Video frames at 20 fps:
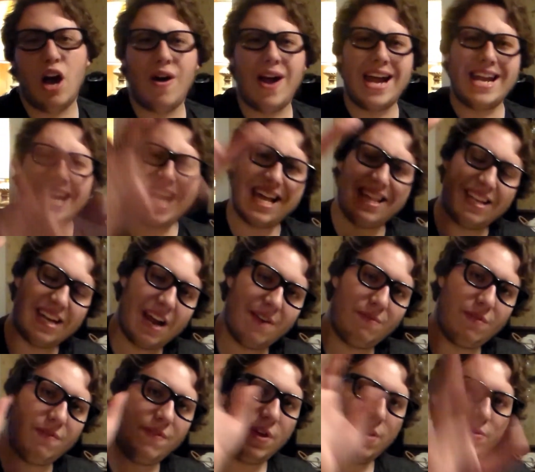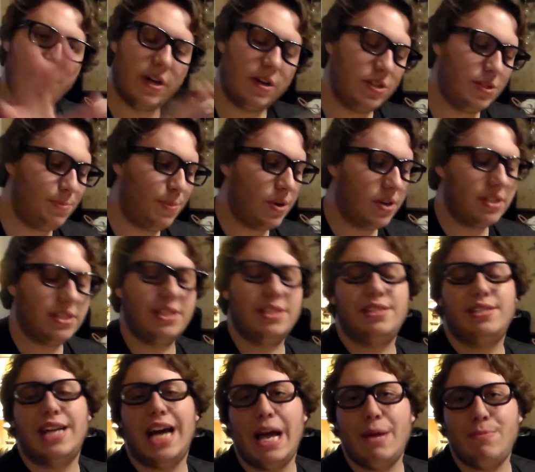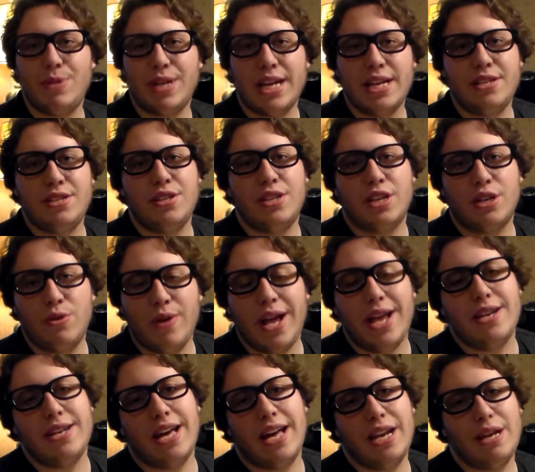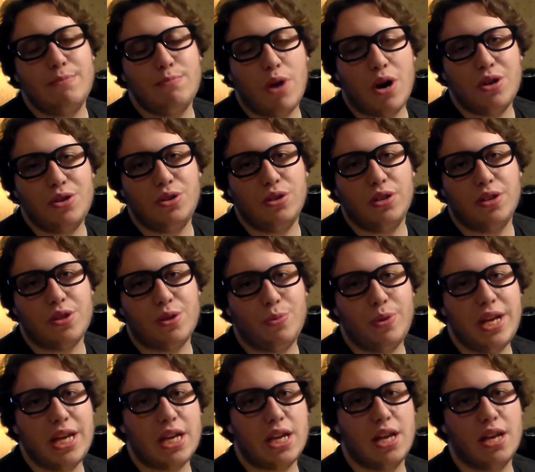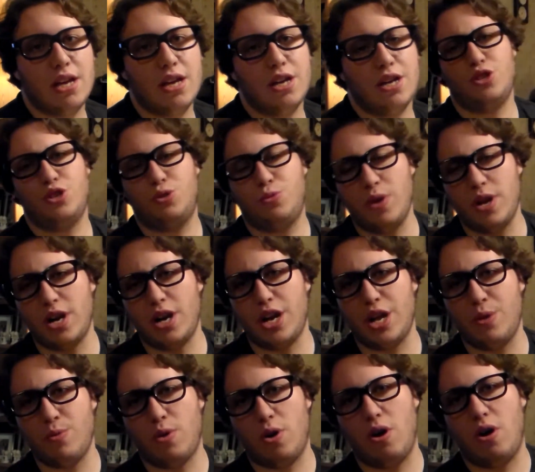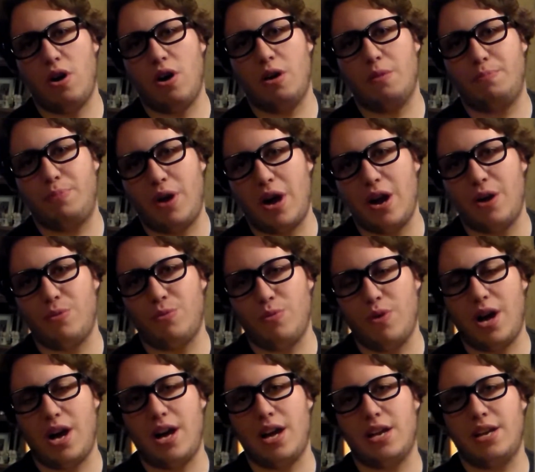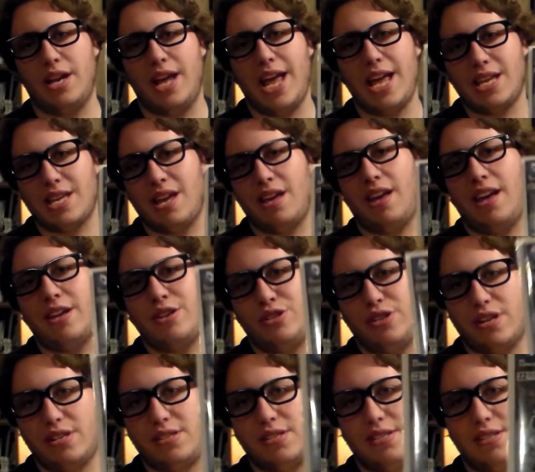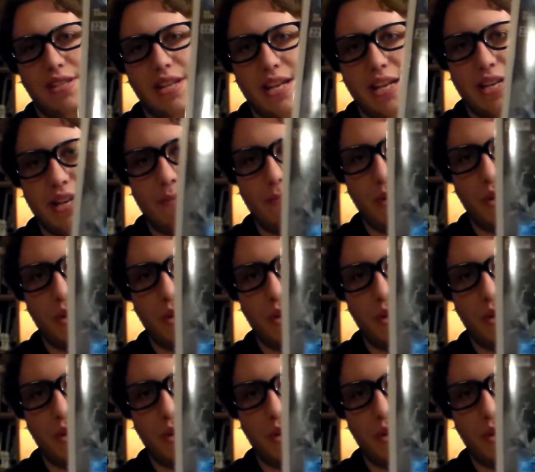Alright, now that I've reviewed those books, it's time to get to the Granddaddy Marshall of the week. Trinity War Part One, aka Justice League